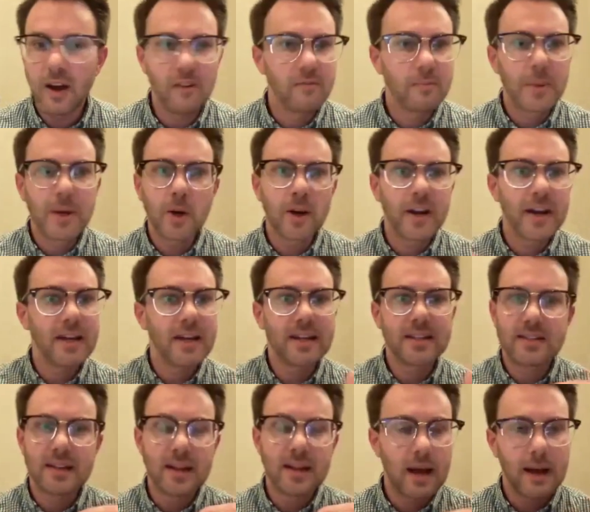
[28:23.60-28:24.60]

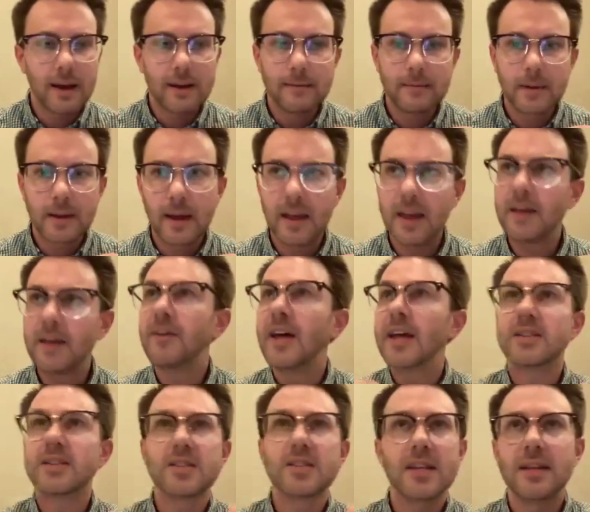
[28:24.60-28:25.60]
period
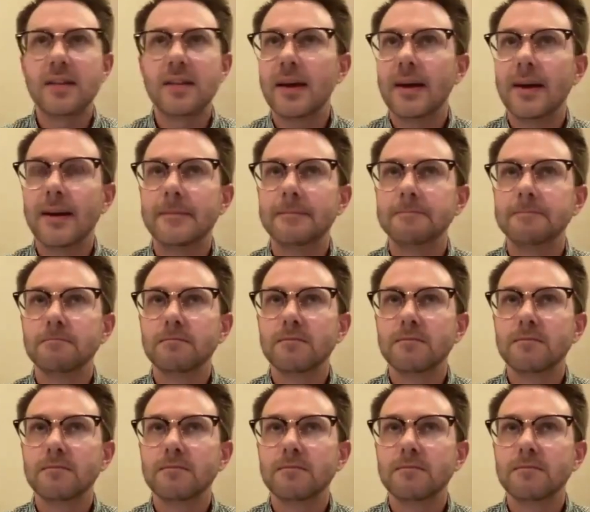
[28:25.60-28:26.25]
events in the